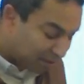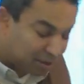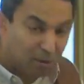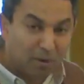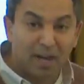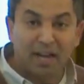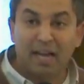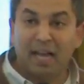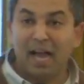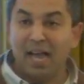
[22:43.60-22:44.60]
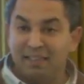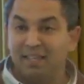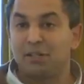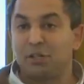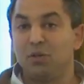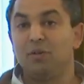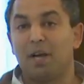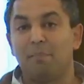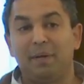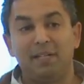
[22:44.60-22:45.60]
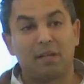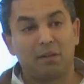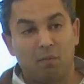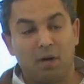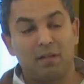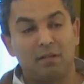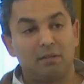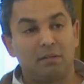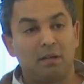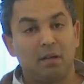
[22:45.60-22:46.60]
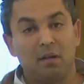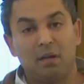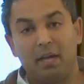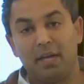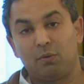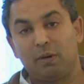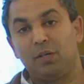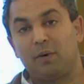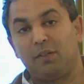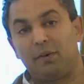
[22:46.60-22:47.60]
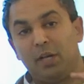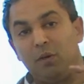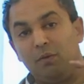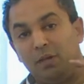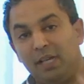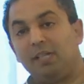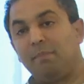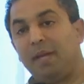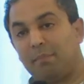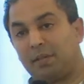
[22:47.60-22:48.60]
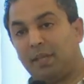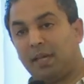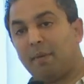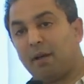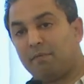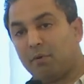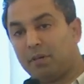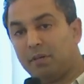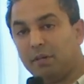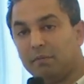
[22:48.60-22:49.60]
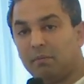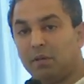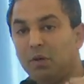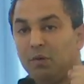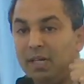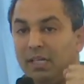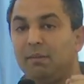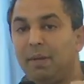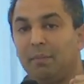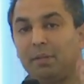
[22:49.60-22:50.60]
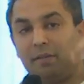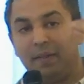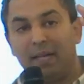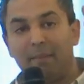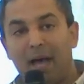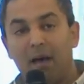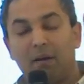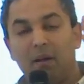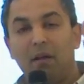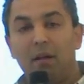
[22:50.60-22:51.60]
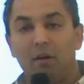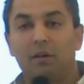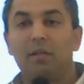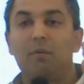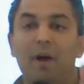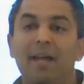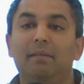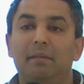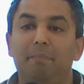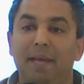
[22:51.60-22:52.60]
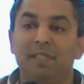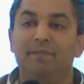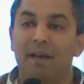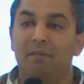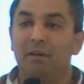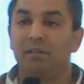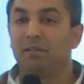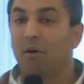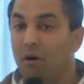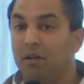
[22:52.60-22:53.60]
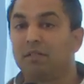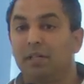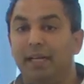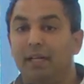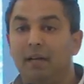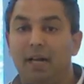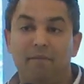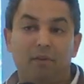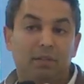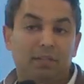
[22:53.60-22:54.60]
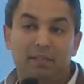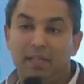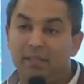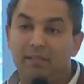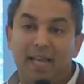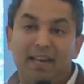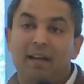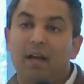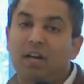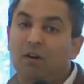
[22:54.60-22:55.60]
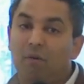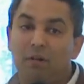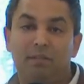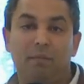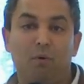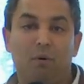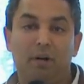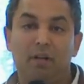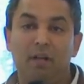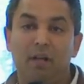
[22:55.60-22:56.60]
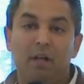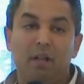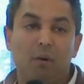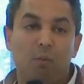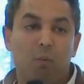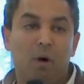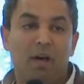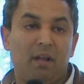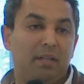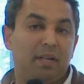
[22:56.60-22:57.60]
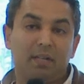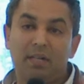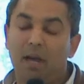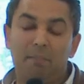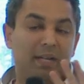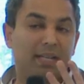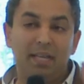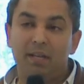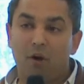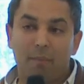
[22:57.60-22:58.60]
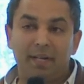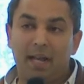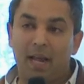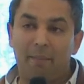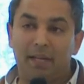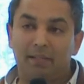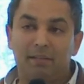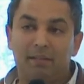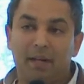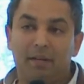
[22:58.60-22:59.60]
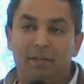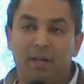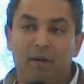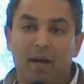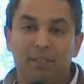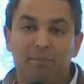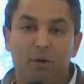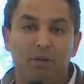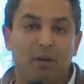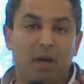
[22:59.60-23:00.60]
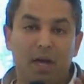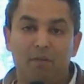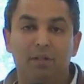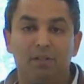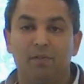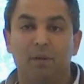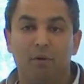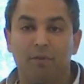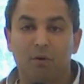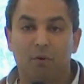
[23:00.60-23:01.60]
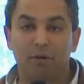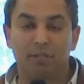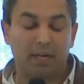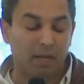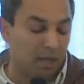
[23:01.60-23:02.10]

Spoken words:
So I think the true companies are the ones in 2023 who need to be able to think about fortitude, who need to be able to think about, look, the best founders, honestly, and I've looked at this data across the board, there are a couple of key common dynamics that, you know, I spoke to hundreds of them over the course at